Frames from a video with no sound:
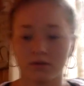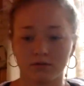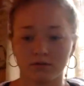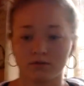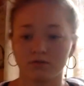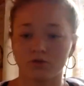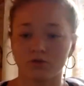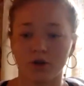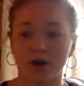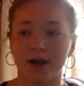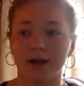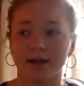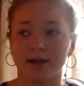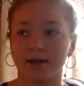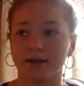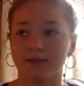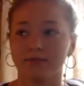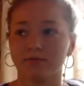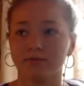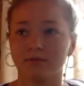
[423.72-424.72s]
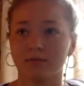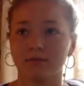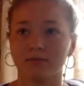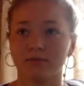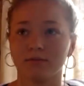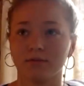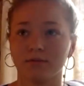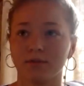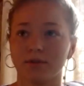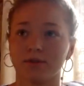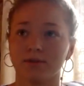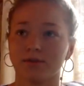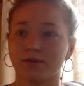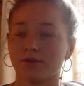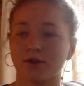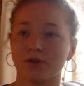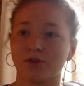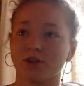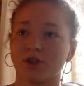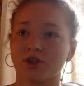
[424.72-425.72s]
try to, there's
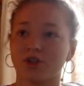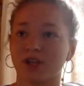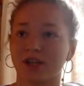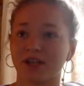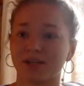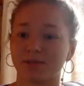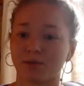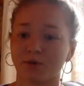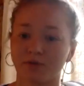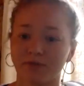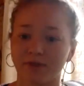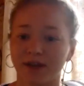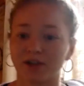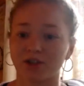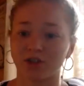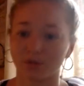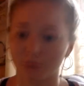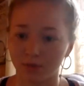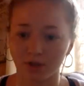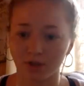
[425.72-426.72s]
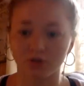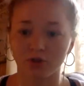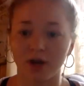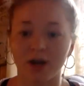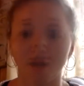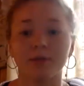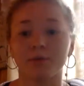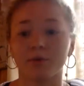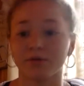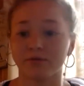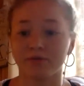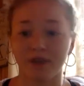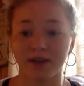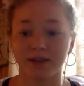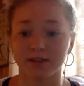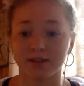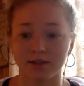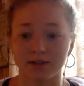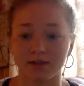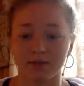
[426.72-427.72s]
no such thing as perfection, but try to
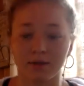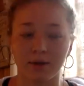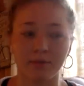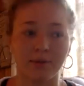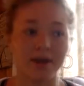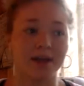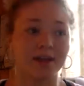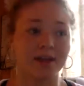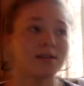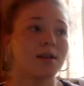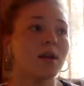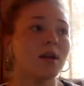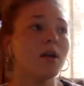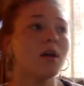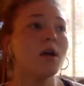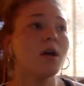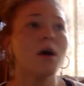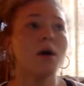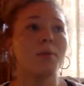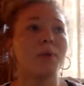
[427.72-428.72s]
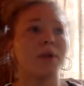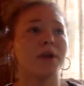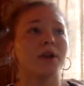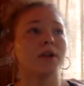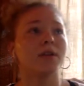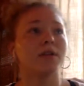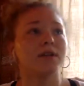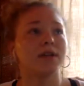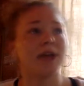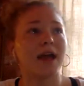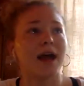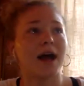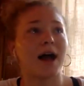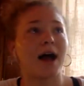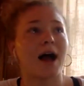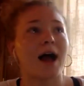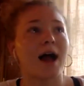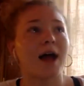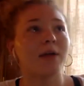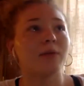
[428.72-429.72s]
perfect it to my best. But yeah,
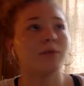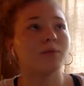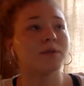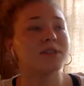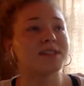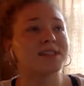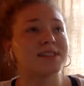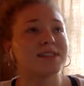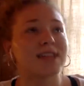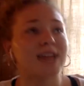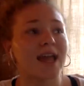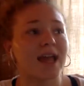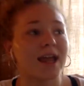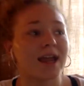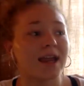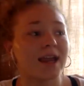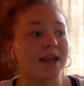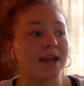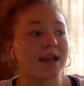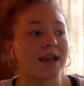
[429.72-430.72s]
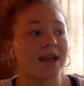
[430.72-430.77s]
I would say